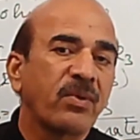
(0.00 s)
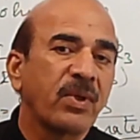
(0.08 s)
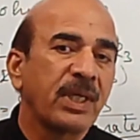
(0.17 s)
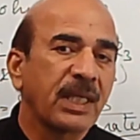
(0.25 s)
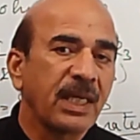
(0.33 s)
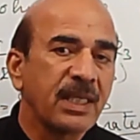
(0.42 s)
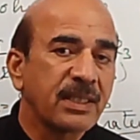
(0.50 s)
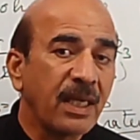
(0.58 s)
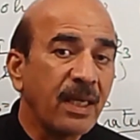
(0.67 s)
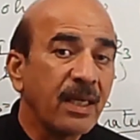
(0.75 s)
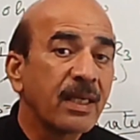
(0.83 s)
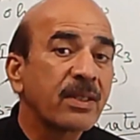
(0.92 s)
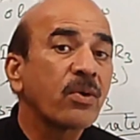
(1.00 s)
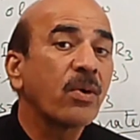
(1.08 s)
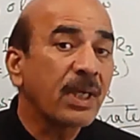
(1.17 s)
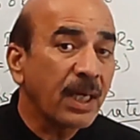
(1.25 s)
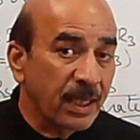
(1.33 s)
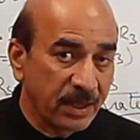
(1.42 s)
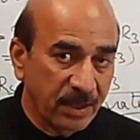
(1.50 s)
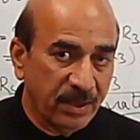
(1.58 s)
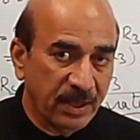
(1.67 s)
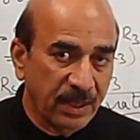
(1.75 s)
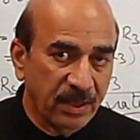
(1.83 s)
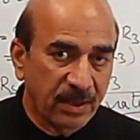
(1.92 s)
to increase the total
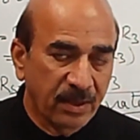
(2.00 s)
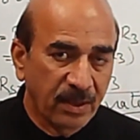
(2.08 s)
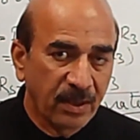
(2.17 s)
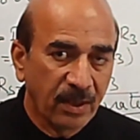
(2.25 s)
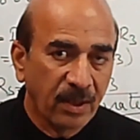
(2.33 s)
resistance.